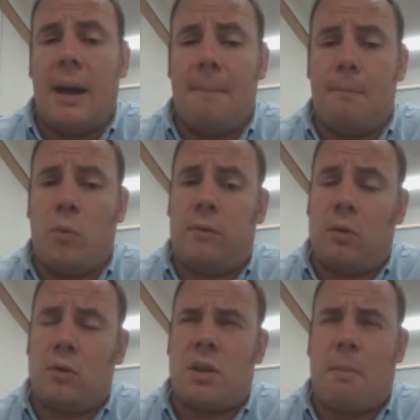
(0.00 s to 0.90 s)
We've
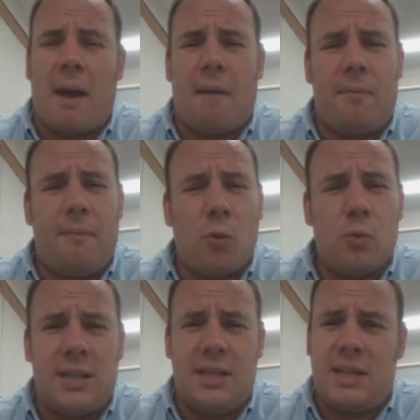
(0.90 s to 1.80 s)
lost about
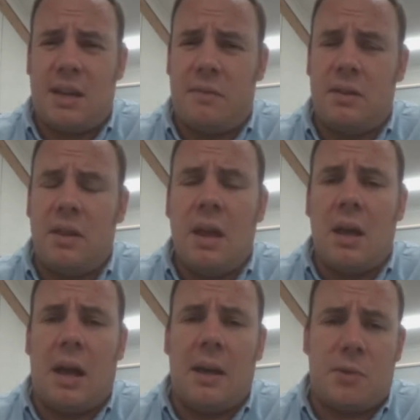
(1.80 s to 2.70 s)
47
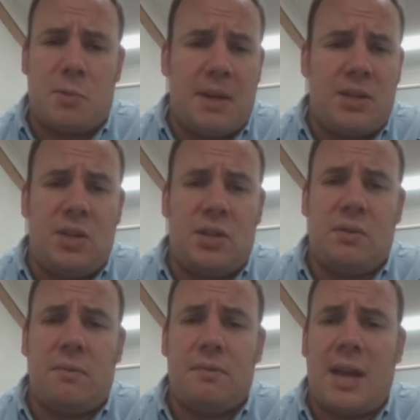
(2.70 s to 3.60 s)
species
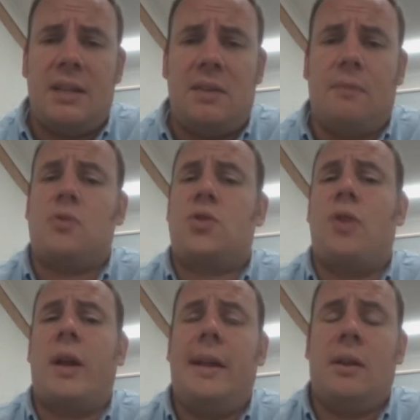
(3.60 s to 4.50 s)
of native
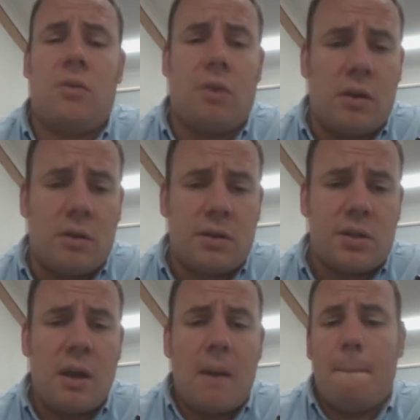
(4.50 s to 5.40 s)
Australian grass
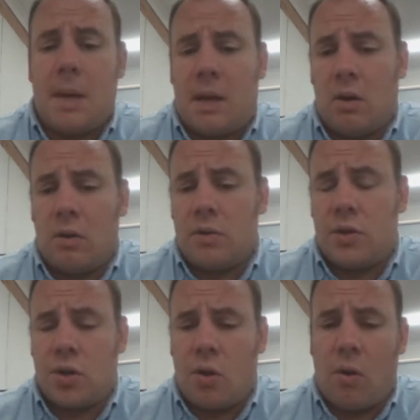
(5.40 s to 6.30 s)

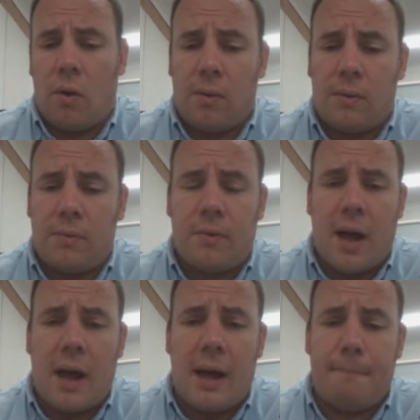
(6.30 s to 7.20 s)
because of
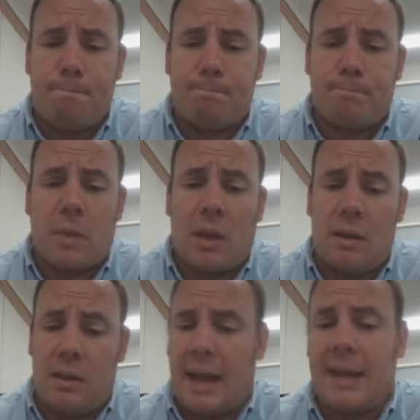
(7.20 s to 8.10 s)

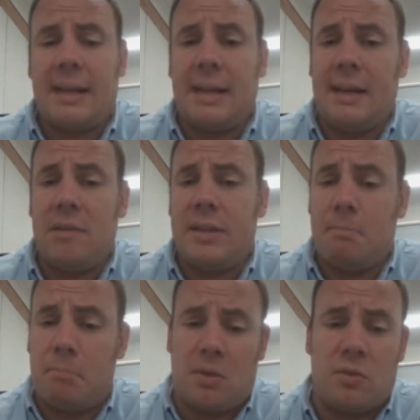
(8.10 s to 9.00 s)
land clearing,
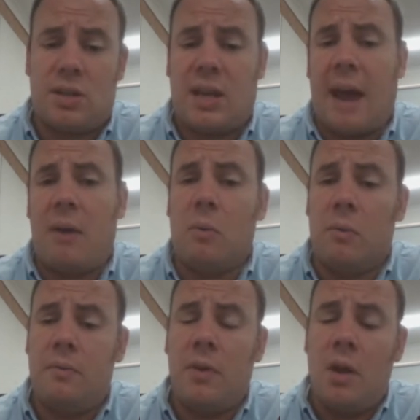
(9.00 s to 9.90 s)
and because
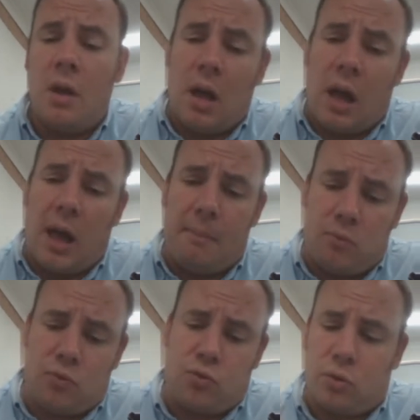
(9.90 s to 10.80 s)
cattle have
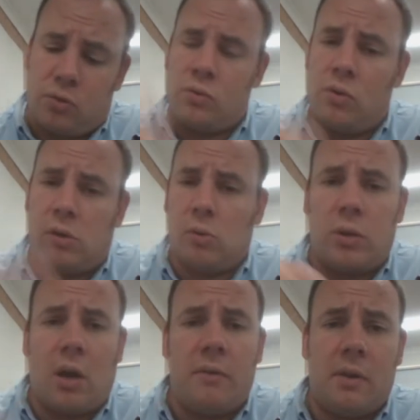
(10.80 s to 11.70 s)
trodden all
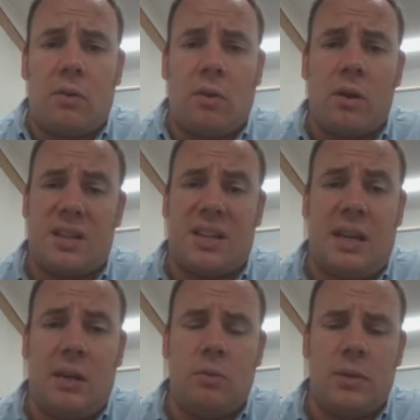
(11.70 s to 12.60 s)
over the grass and
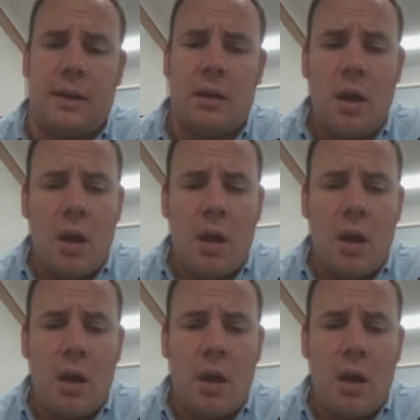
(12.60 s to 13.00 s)
killed it.